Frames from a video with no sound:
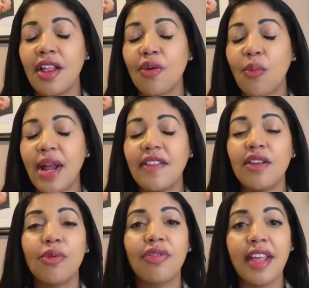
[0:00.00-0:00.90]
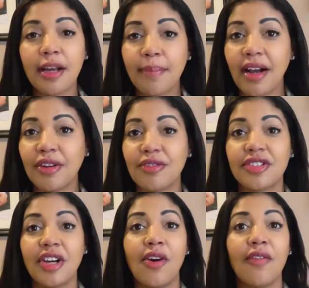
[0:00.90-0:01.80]
the way that you think about
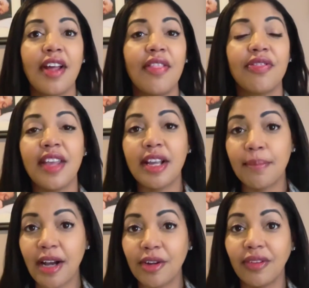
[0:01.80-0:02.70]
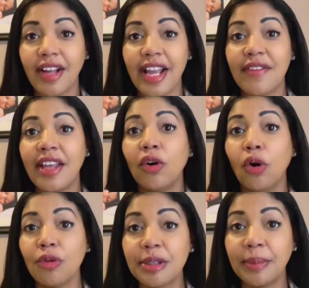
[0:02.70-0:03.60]
yourself and think about your life, and
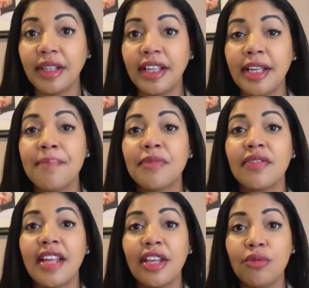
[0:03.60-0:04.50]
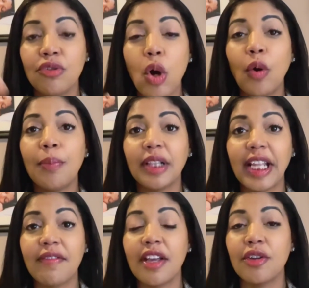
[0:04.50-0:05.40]
ultimately that you know and
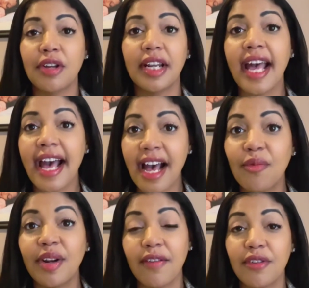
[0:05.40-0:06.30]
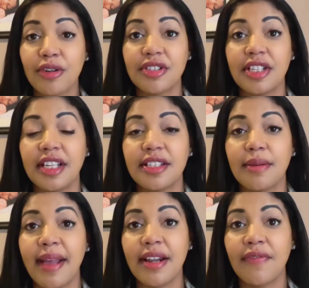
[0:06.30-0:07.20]
believe that you're going to have whatever you're seeking to
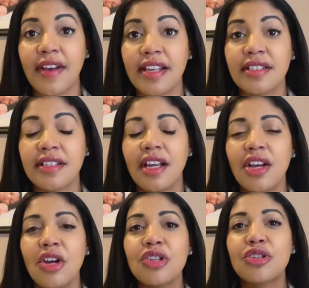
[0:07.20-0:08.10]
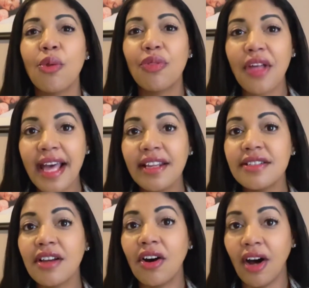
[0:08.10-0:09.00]
manifest. So that
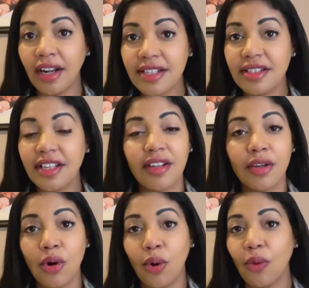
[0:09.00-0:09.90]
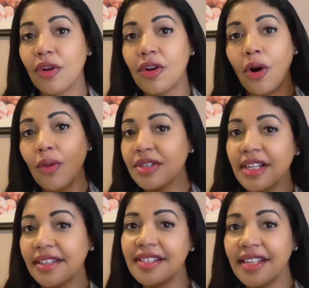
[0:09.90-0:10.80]
is honestly the goal. The goal is
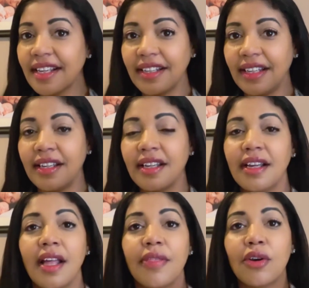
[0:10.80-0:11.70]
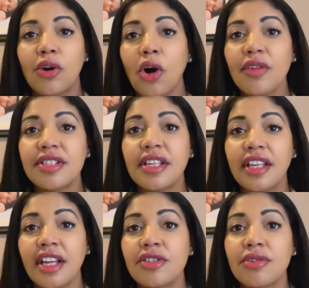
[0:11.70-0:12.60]
not the technique. The goal is to
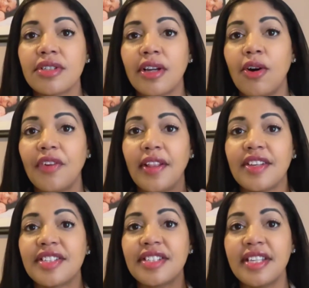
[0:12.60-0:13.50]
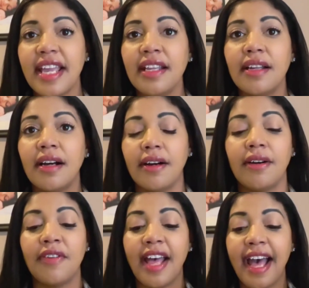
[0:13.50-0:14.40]
get yourself in a state
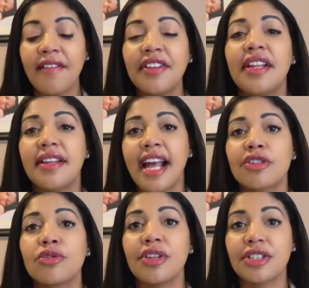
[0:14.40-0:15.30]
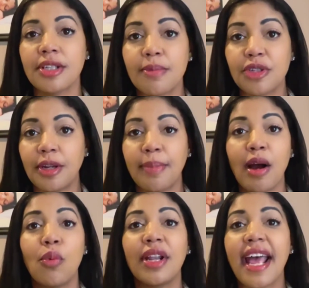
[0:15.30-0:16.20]
of having a natural assumption
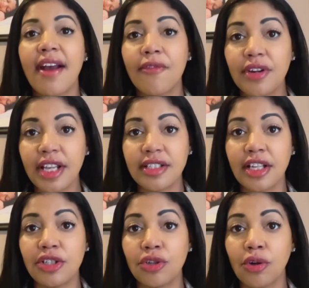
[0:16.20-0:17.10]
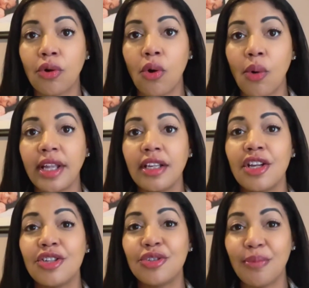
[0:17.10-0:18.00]
about whatever it is that you're going
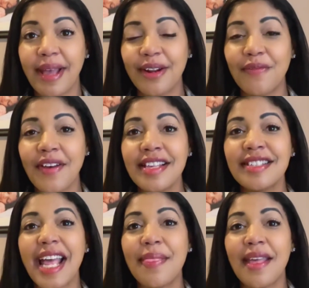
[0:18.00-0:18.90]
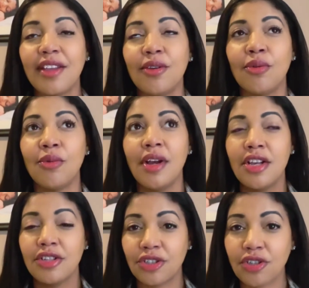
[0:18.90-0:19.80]
to manifest and that you
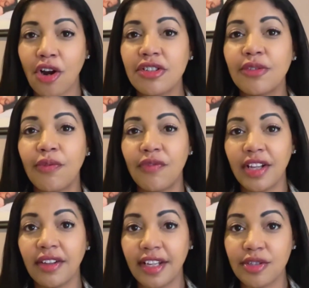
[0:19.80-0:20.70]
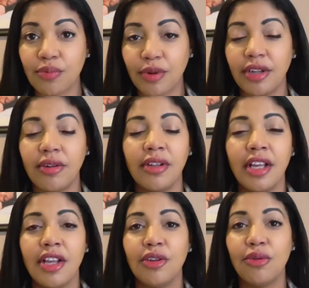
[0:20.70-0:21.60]
start to feel it as real.
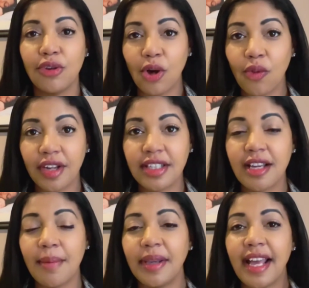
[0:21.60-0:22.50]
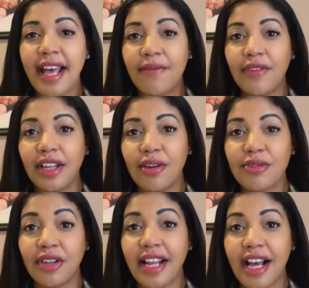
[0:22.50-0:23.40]
You know that it's coming. I have
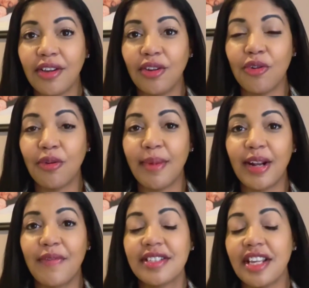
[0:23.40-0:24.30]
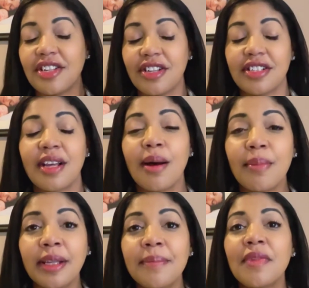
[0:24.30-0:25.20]
videos on how you know your manifestation is
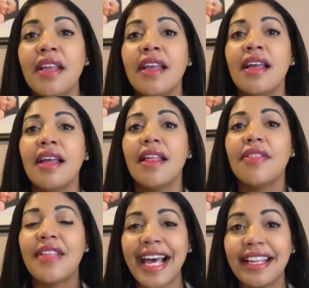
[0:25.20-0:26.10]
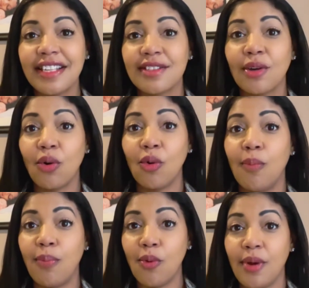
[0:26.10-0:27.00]
coming. That is the whole
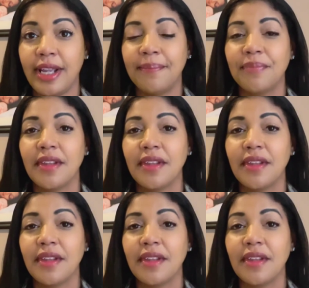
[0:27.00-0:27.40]
point.